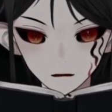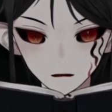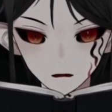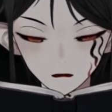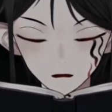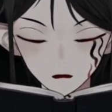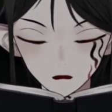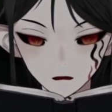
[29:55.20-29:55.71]

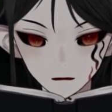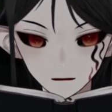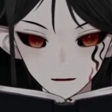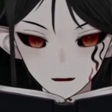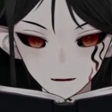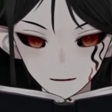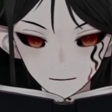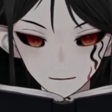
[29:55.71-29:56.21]
Uh,
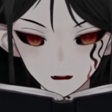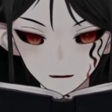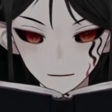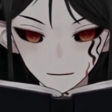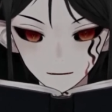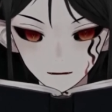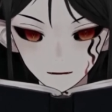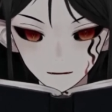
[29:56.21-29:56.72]
okay,
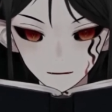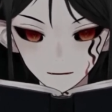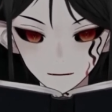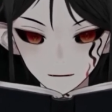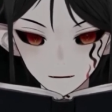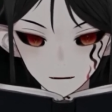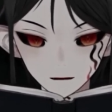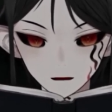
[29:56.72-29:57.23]
Davy,
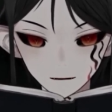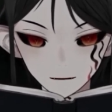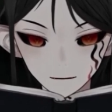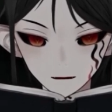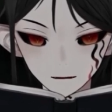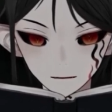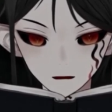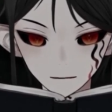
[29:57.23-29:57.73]
I
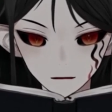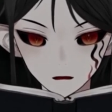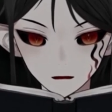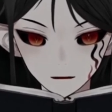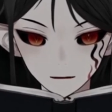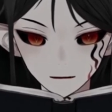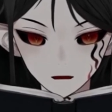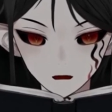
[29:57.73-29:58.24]
said, my
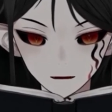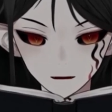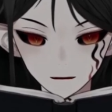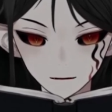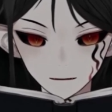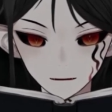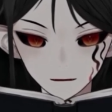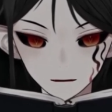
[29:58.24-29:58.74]
voice shaking
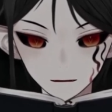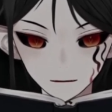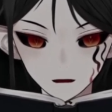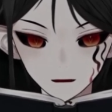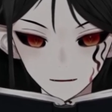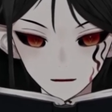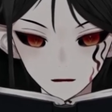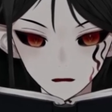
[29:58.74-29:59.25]
a little
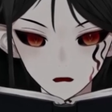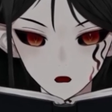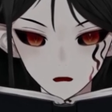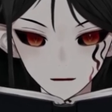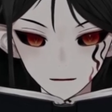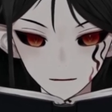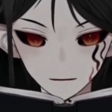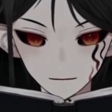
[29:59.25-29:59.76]
as I
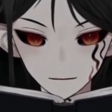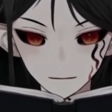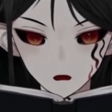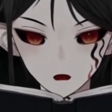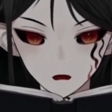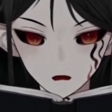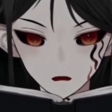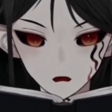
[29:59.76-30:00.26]
watched the
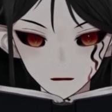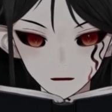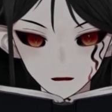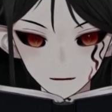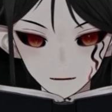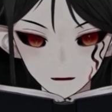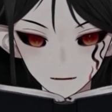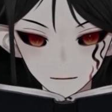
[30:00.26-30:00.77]
fire on my
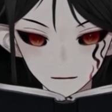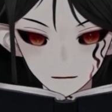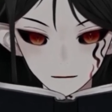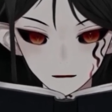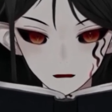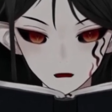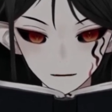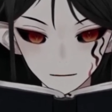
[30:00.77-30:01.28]
lantern
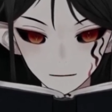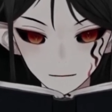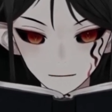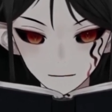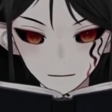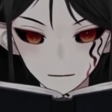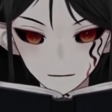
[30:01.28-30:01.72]
dance.